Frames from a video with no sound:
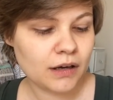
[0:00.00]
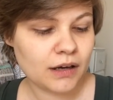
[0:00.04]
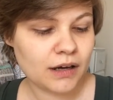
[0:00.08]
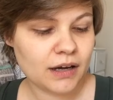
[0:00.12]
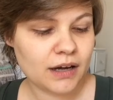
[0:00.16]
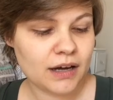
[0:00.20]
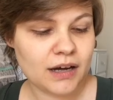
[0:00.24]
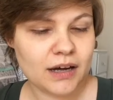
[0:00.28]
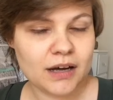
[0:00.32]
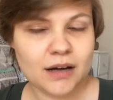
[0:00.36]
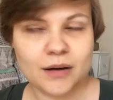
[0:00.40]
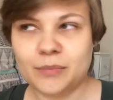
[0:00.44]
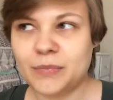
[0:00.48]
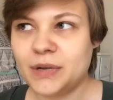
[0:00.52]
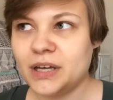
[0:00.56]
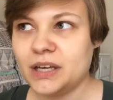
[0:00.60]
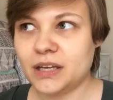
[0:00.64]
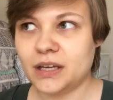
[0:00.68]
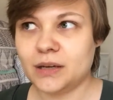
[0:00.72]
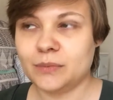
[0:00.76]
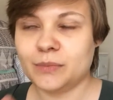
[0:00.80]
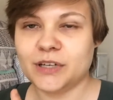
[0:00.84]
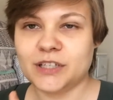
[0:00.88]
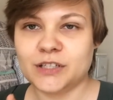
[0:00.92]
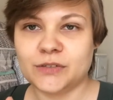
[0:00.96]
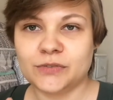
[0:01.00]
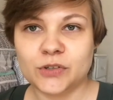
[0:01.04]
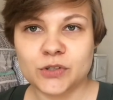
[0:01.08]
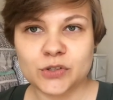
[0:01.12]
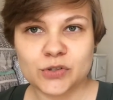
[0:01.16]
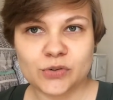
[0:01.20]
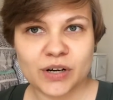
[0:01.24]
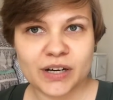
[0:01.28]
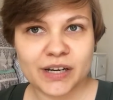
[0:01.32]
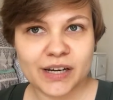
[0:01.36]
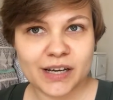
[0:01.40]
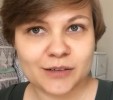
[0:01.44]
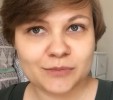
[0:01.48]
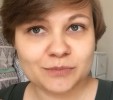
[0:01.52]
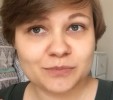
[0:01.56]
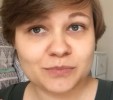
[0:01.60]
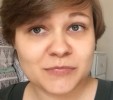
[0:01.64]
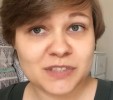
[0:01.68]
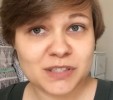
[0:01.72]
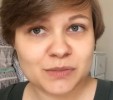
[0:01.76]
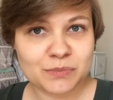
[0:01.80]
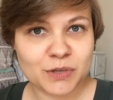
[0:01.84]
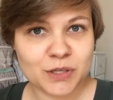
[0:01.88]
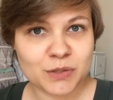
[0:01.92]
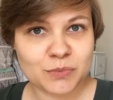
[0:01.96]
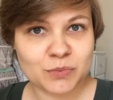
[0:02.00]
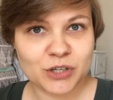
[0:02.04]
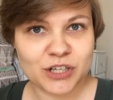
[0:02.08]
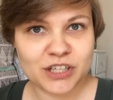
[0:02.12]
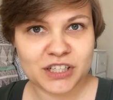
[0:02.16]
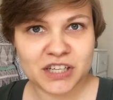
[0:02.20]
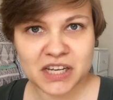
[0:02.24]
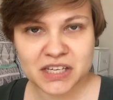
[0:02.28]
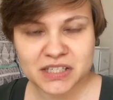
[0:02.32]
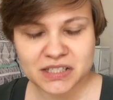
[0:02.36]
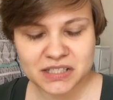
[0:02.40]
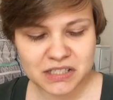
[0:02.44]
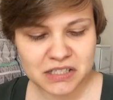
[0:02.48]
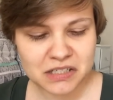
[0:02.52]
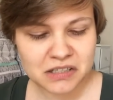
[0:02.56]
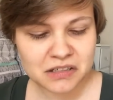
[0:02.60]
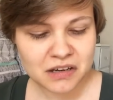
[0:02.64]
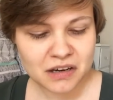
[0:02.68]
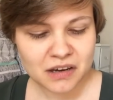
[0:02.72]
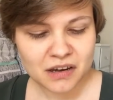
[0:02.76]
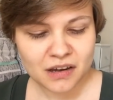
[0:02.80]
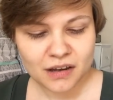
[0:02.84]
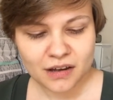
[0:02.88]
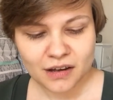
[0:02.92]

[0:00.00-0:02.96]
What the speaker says: in my diffuser right now. It smells pretty tasty.